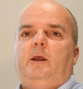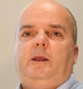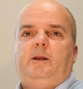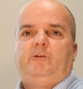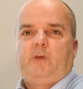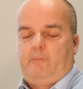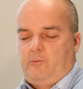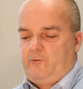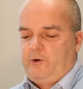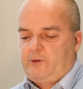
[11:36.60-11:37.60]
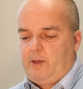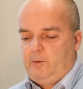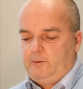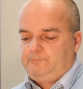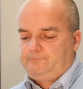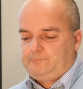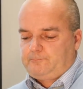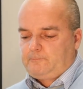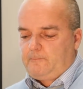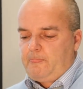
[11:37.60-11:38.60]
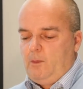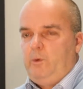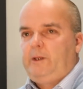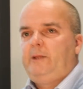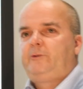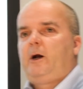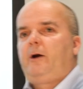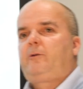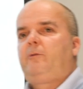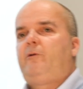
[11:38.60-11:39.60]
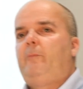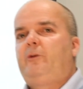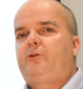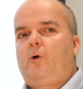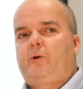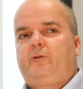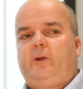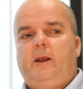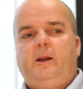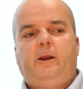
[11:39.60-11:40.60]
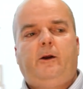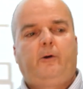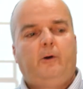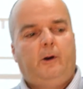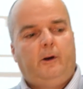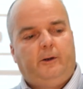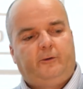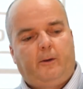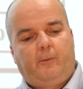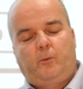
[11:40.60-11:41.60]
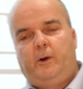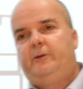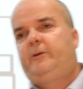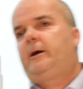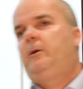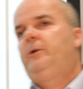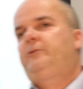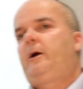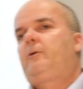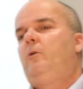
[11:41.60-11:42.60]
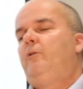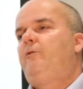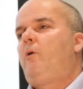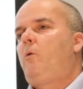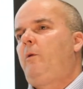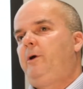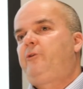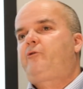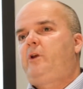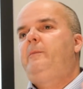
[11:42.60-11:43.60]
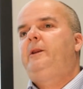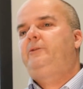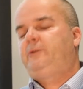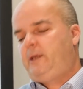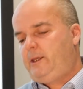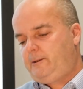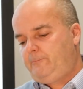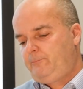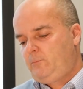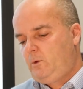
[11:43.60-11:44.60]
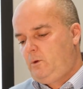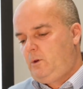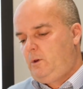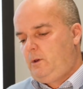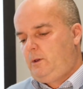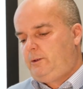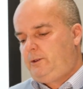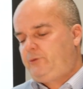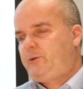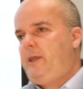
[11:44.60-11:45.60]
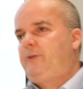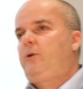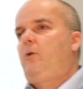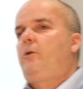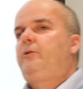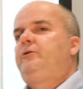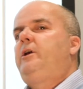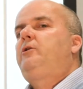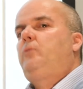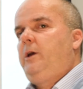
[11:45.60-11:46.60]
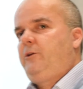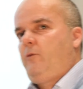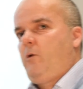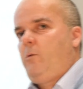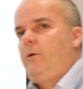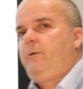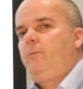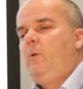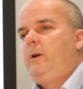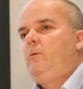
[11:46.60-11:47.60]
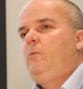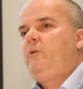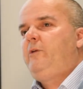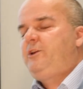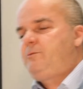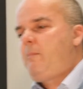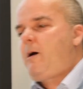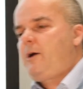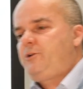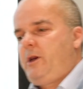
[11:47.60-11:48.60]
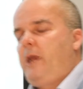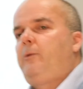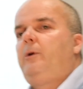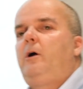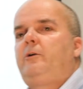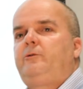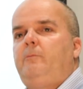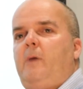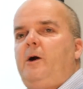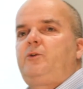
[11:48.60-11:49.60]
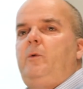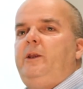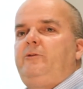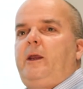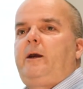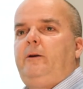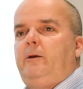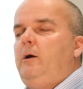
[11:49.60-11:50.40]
in December, for example. We then start from the shortest day of the year, December 22nd, we start going forward by 3 minutes a day. This takes the horse 6 weeks forward. When we reach March equinox, March 22nd,